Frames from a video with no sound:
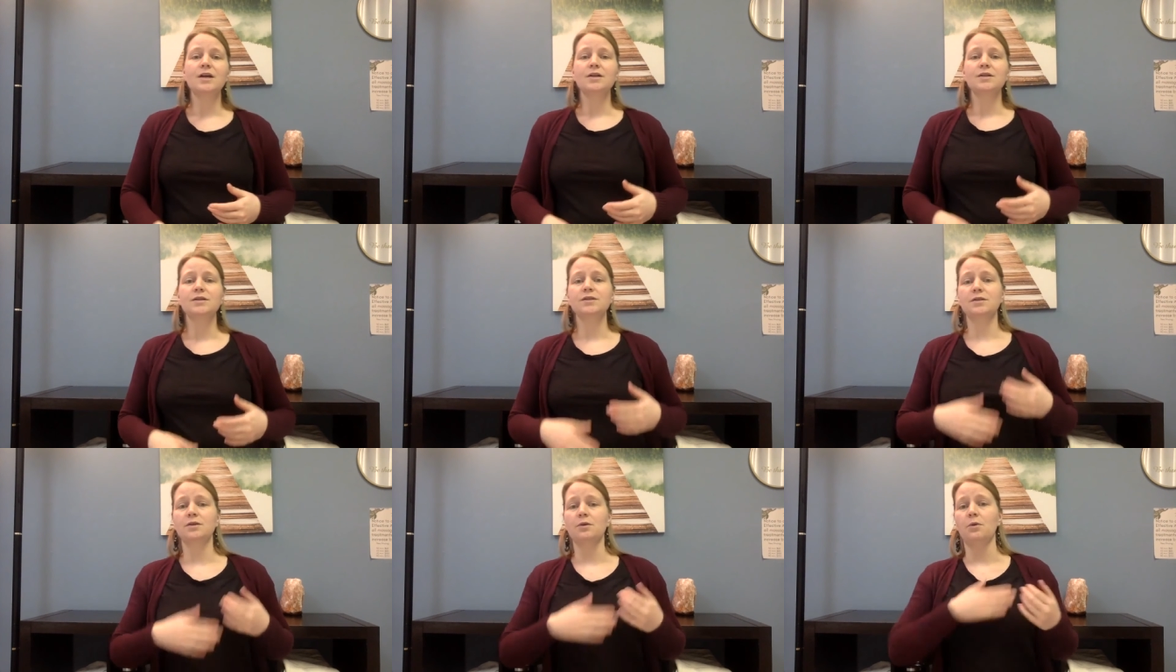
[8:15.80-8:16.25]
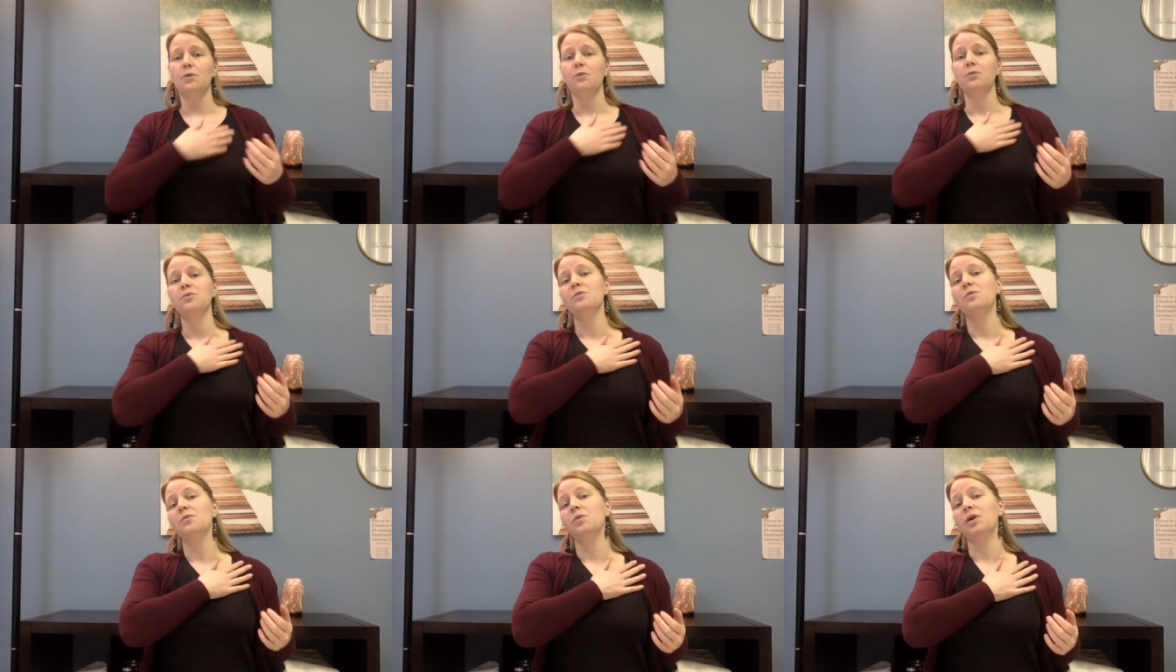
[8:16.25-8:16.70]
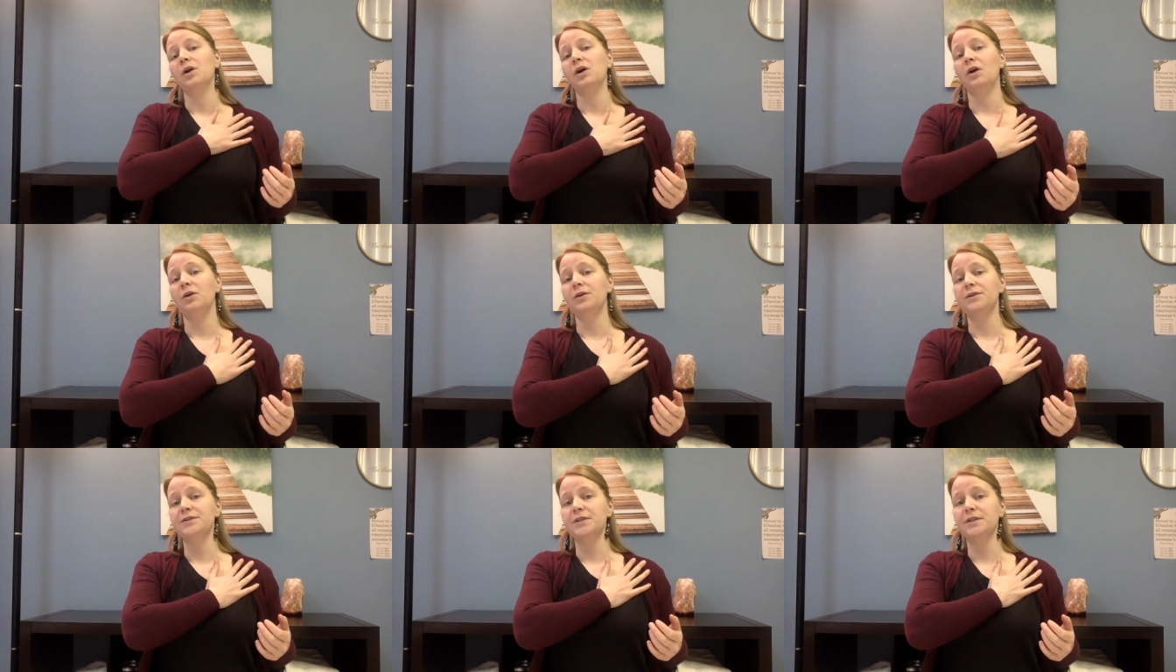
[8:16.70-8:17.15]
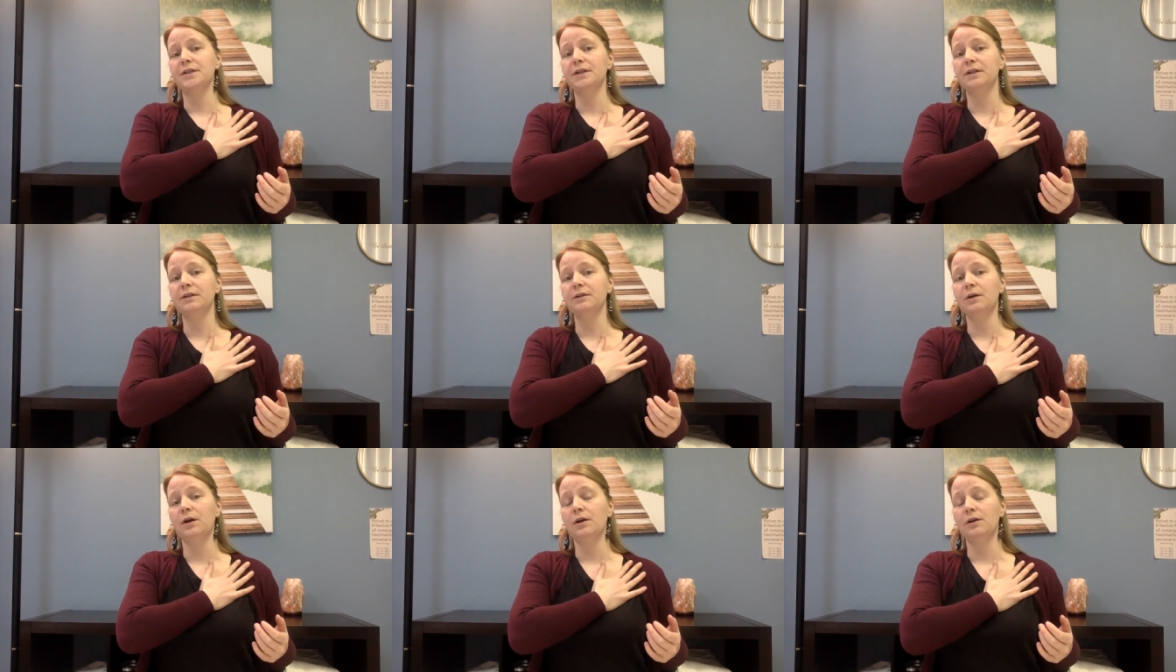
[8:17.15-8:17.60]
So we're
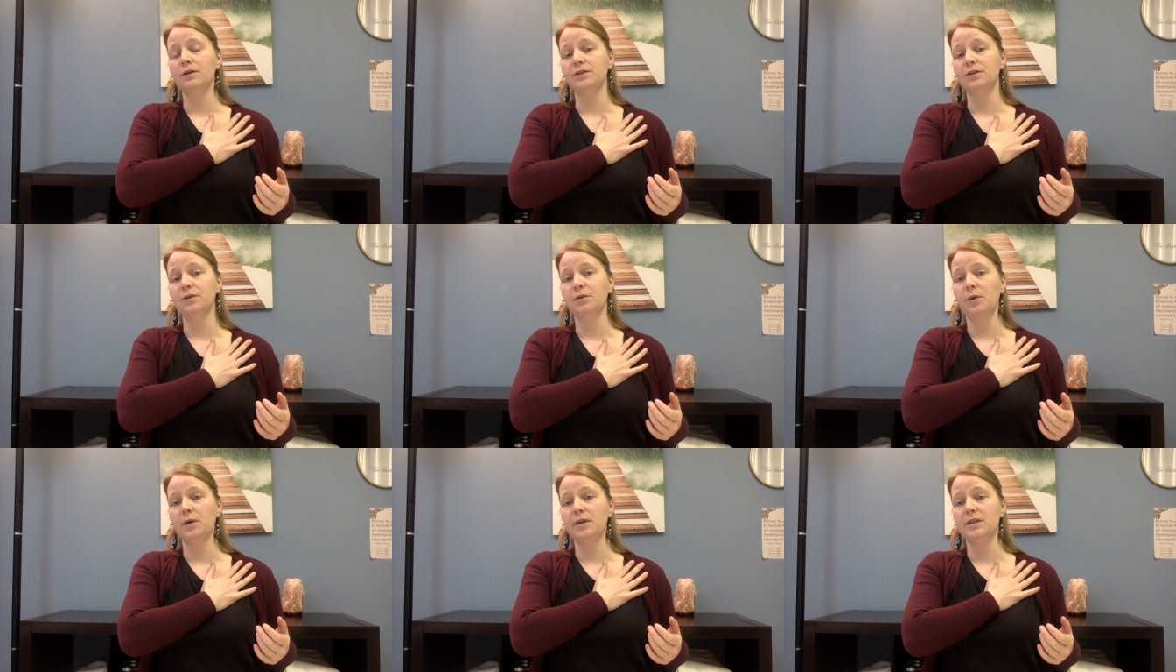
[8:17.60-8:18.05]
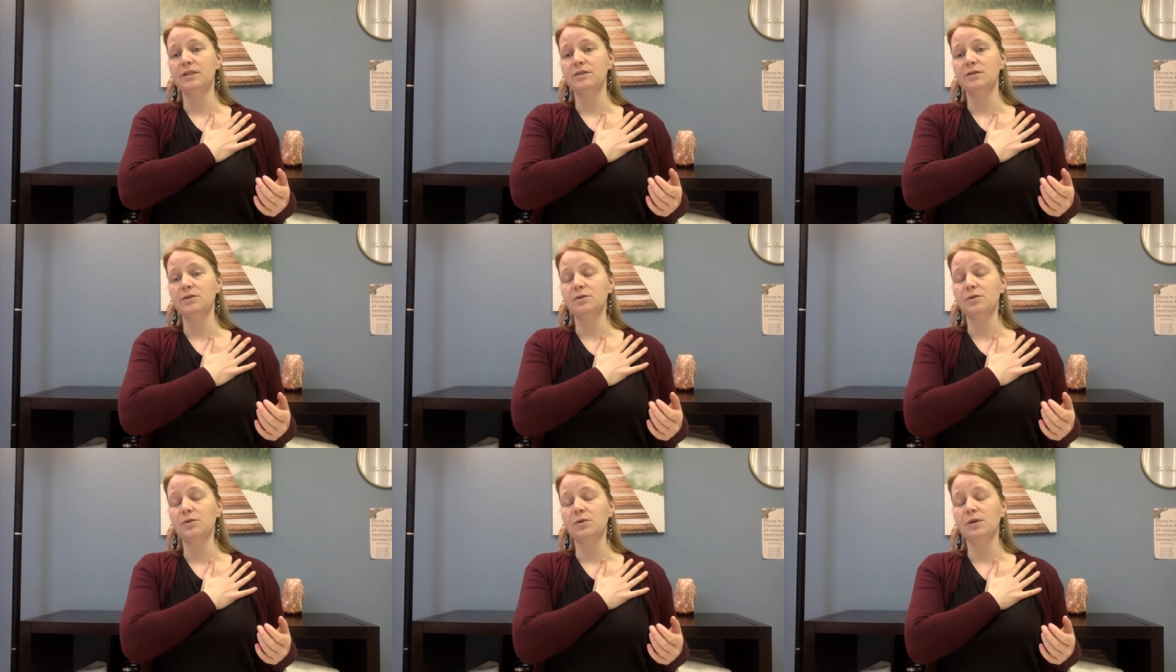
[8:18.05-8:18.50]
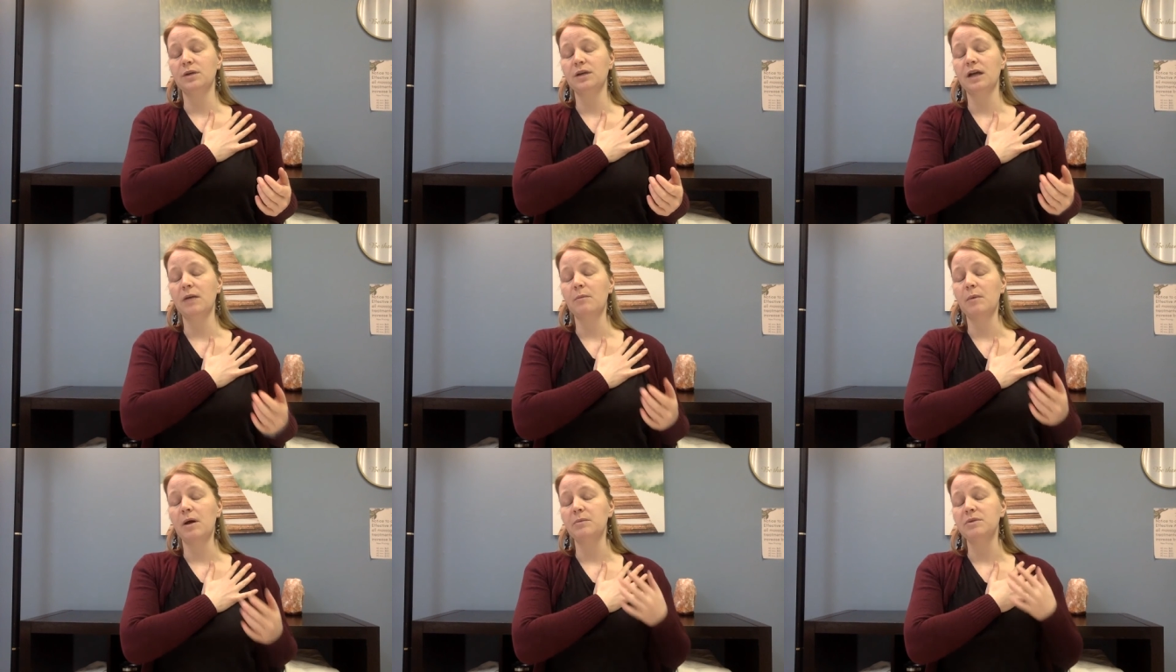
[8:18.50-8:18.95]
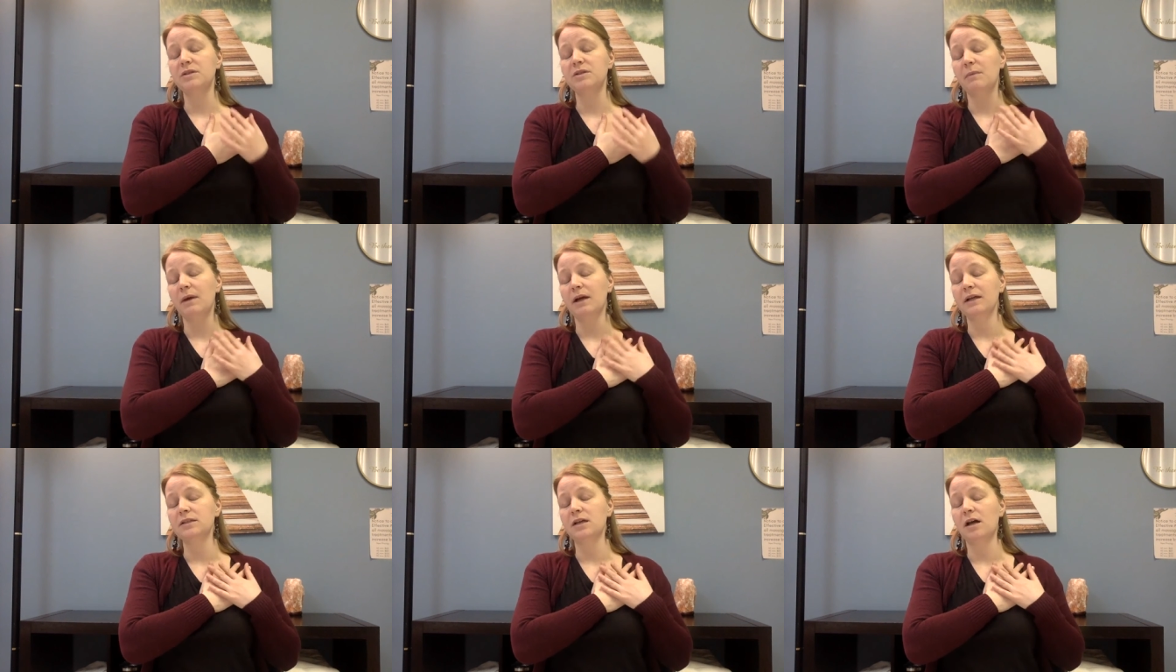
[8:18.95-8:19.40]
also going to come up to my